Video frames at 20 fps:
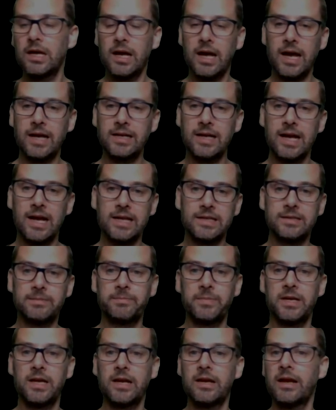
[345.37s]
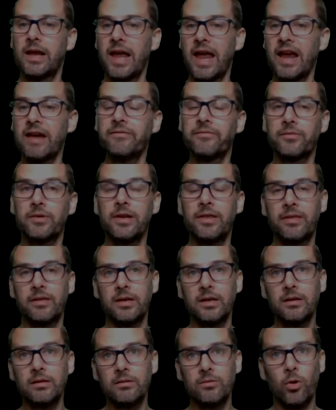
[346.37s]
and S being
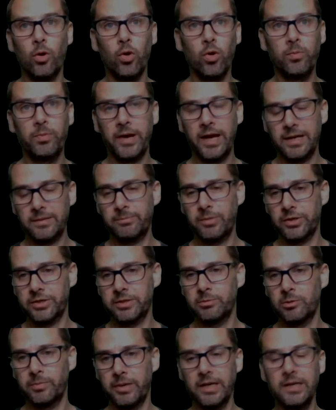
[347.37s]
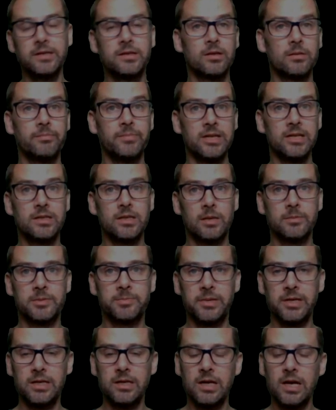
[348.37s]
everything, all possible pairs, so B times
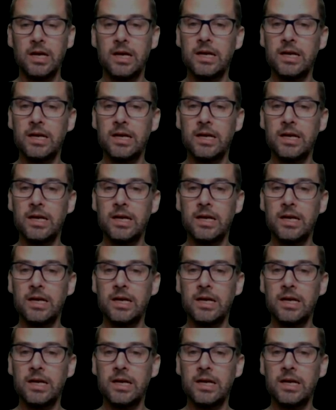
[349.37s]
B,